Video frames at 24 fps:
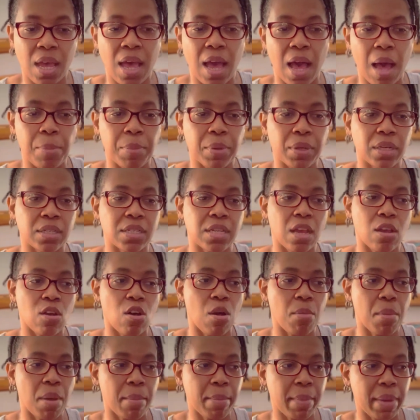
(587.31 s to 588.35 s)
I'm going to take
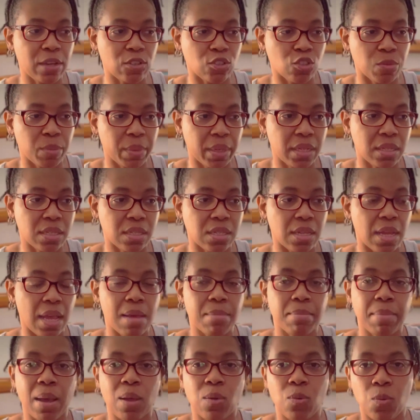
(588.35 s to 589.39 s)
all my measurements
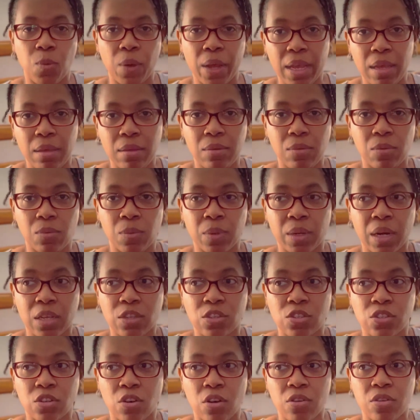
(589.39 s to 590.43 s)
and my weight when I
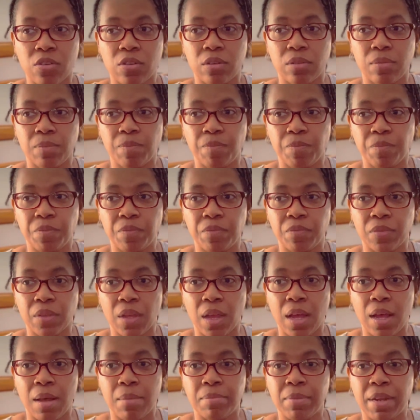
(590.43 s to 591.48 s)
start
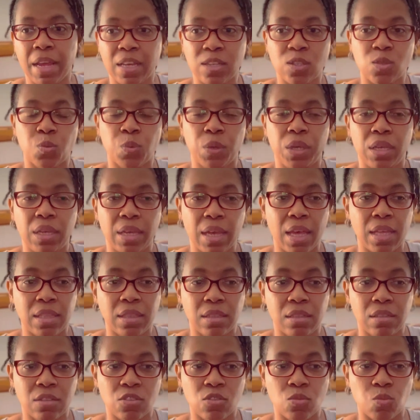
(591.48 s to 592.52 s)
next week
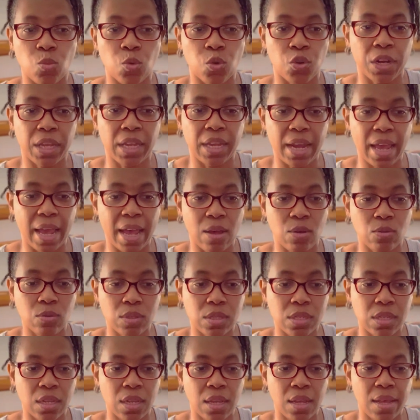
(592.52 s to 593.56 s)
at working
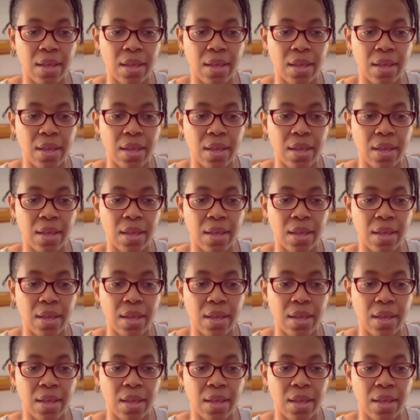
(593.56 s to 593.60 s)
out